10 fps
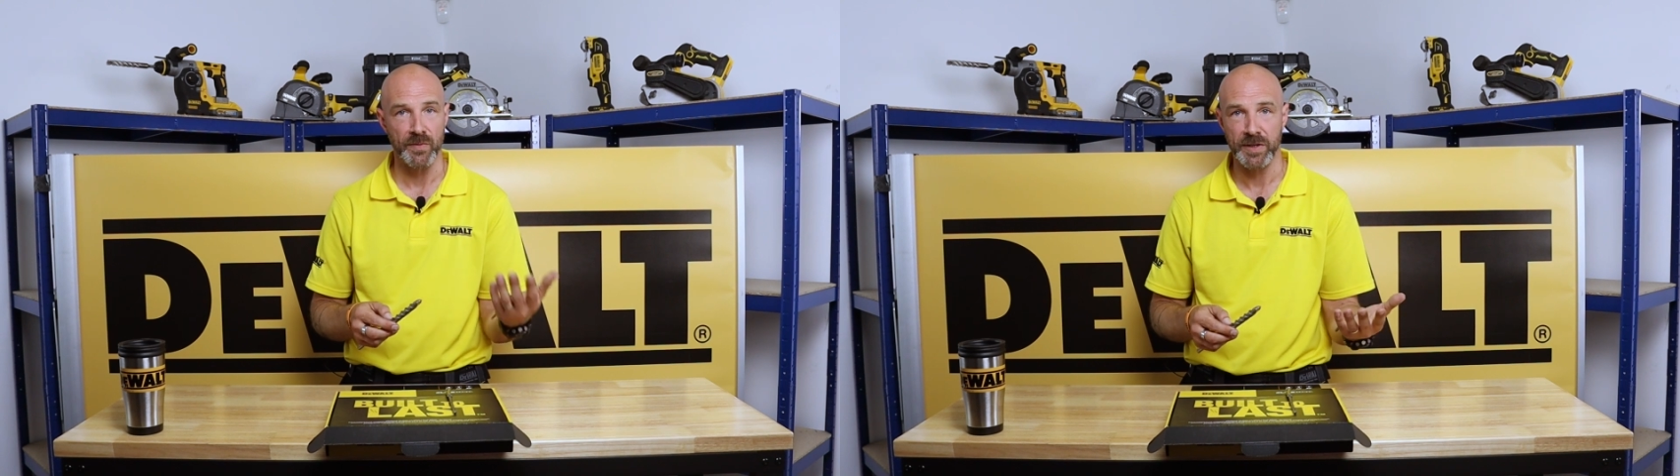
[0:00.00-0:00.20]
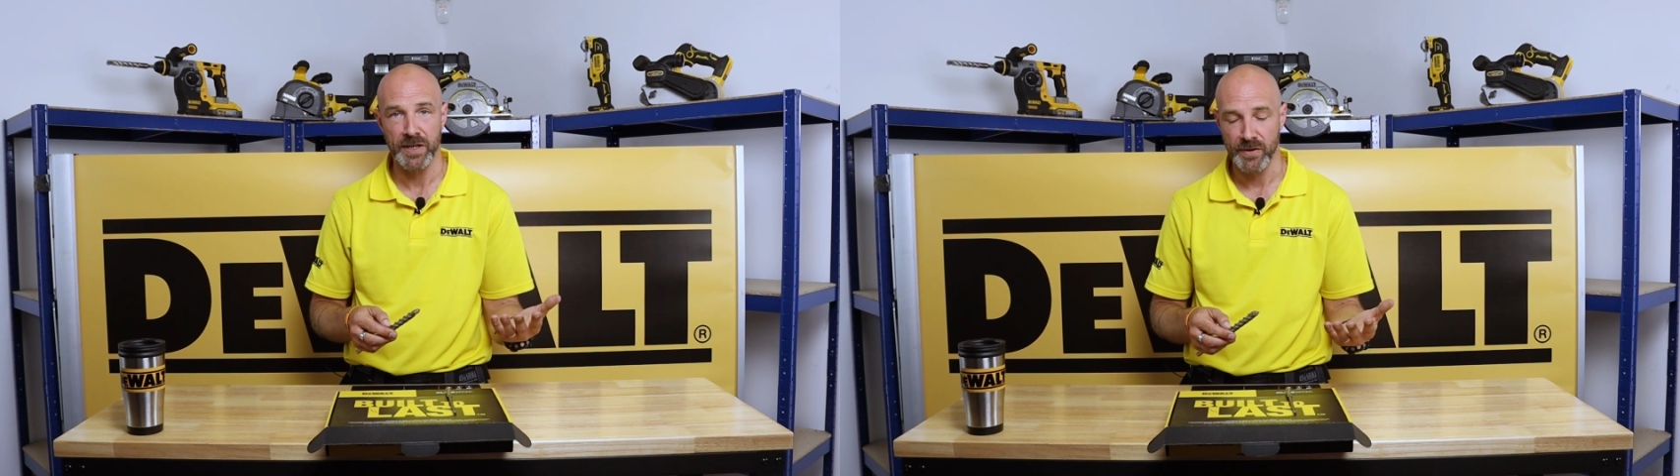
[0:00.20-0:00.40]

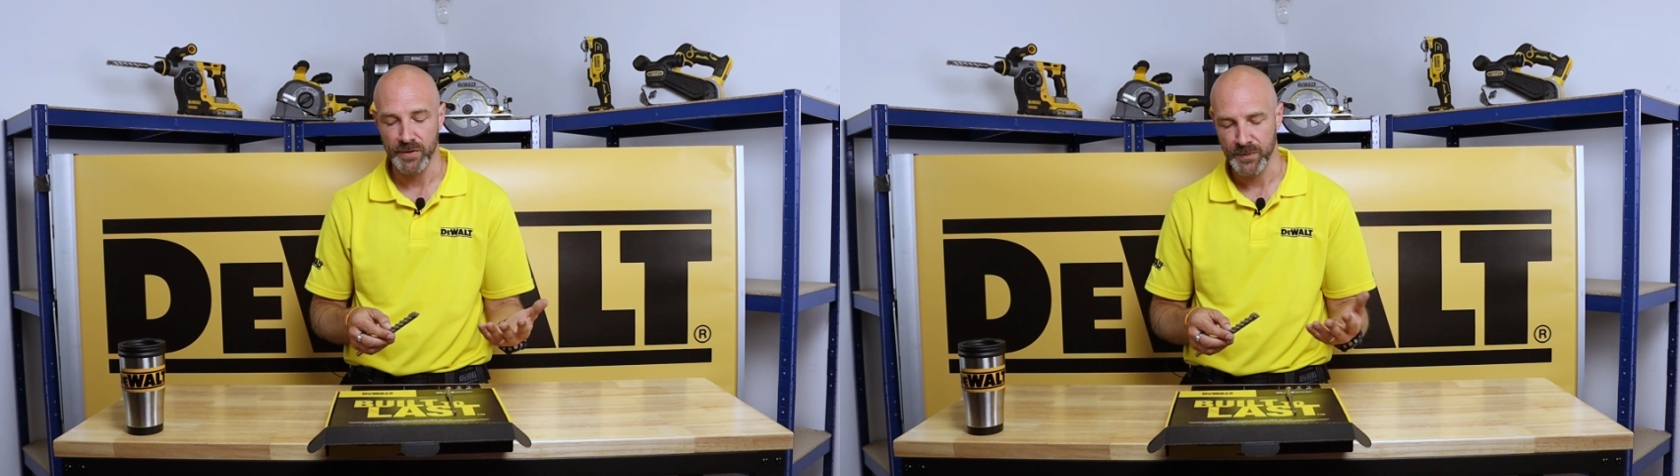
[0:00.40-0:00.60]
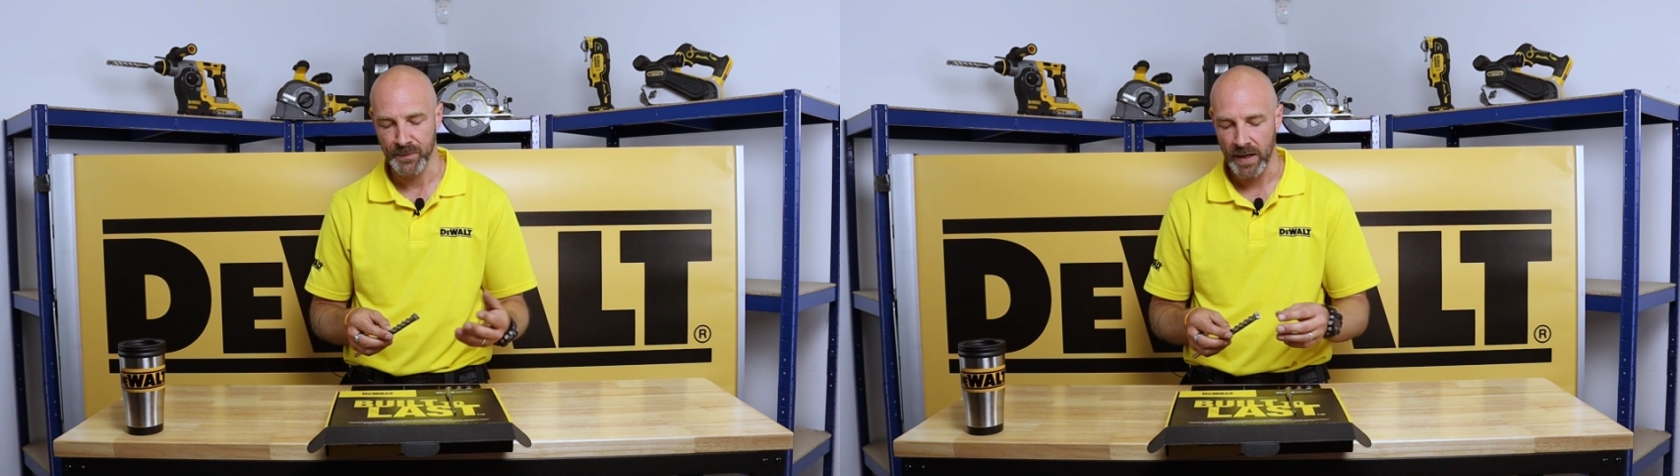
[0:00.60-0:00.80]

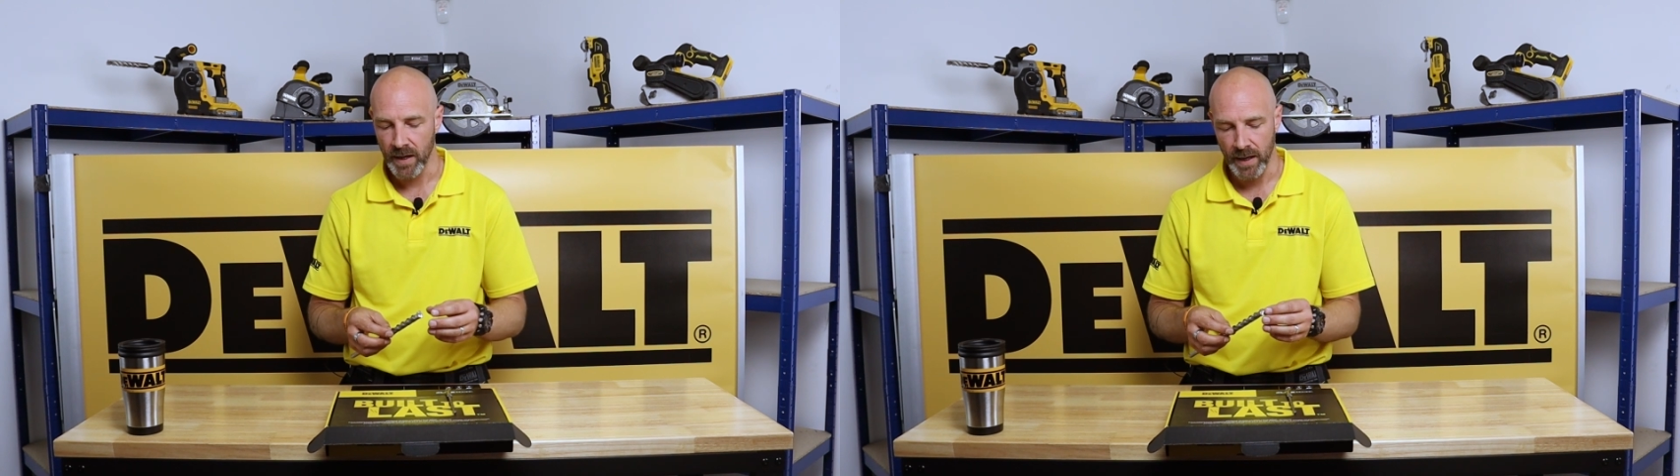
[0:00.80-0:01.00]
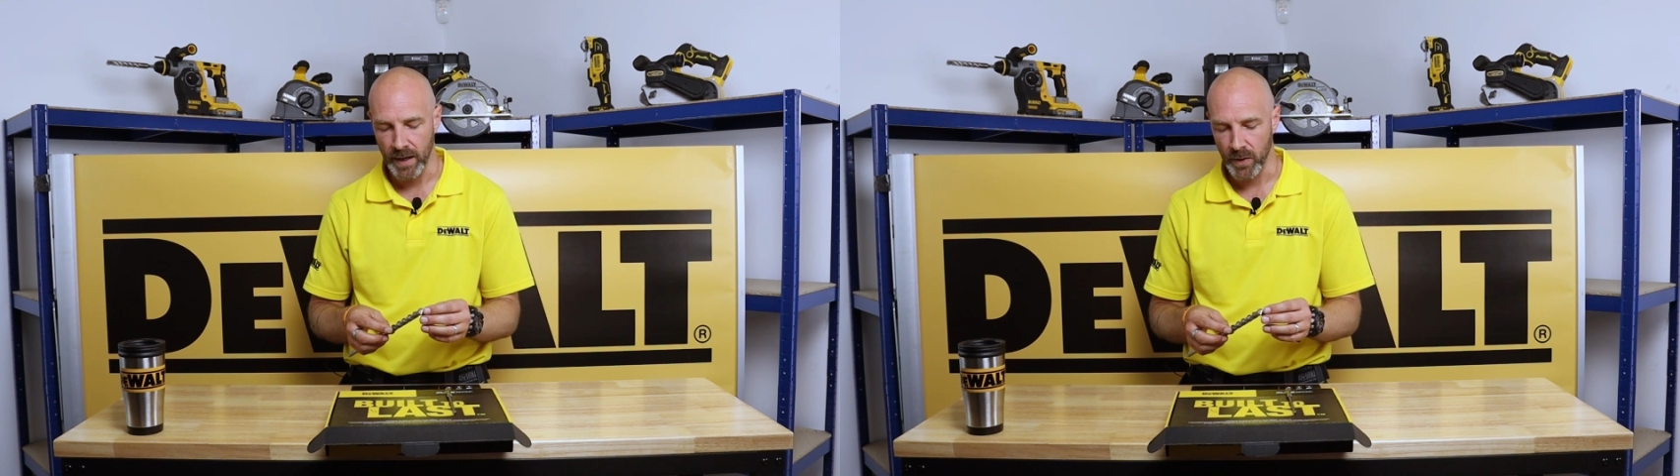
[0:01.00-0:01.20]
materials,
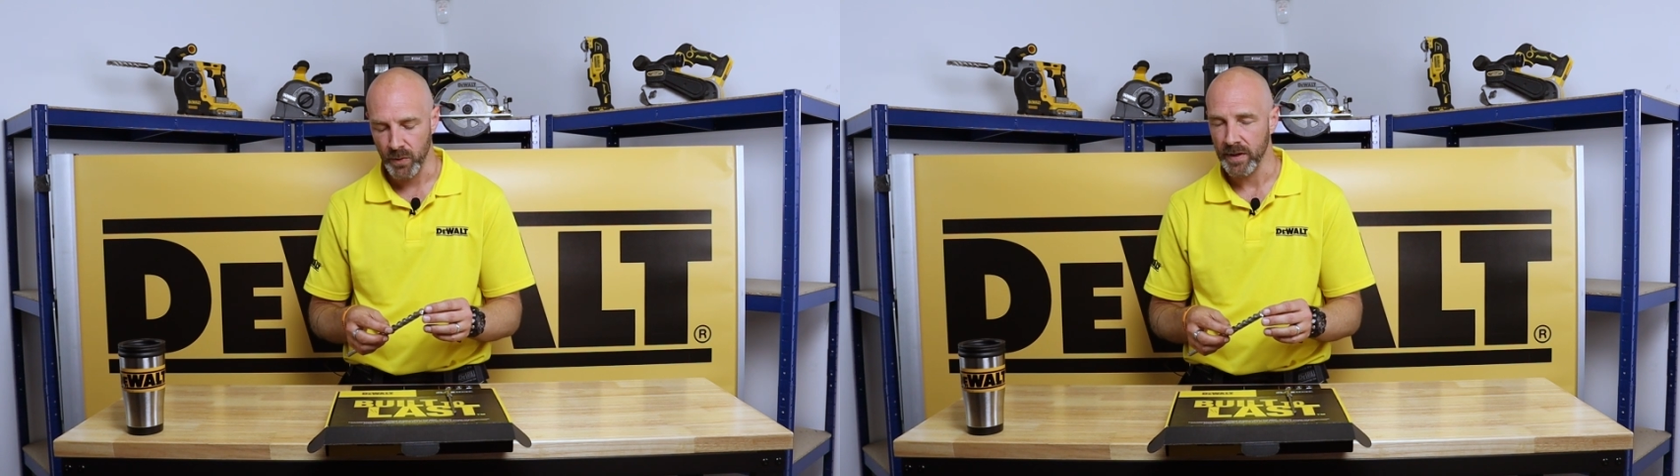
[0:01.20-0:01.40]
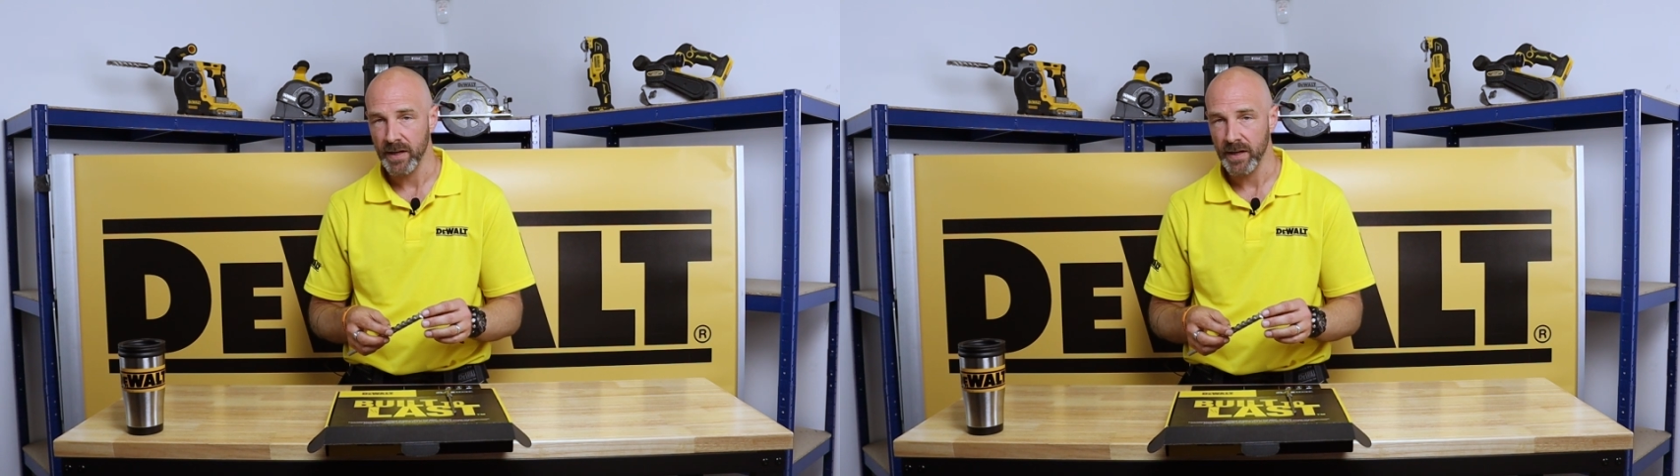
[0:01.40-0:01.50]
whether